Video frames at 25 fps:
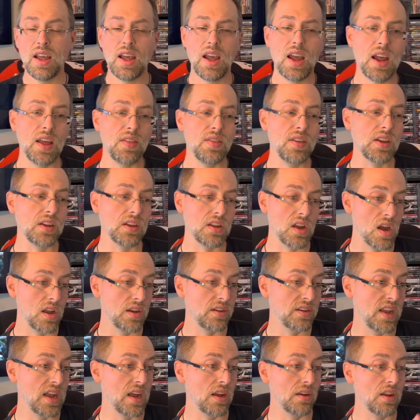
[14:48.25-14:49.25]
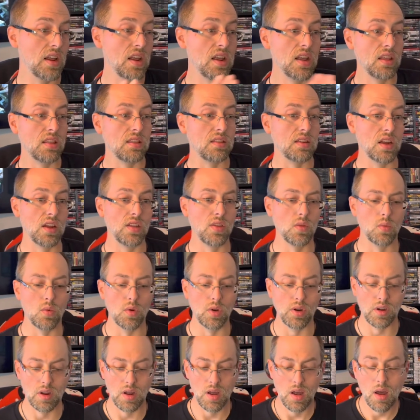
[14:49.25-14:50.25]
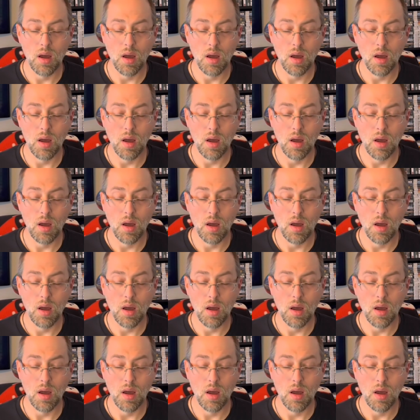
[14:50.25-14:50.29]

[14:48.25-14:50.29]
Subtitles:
and then gone down the other one.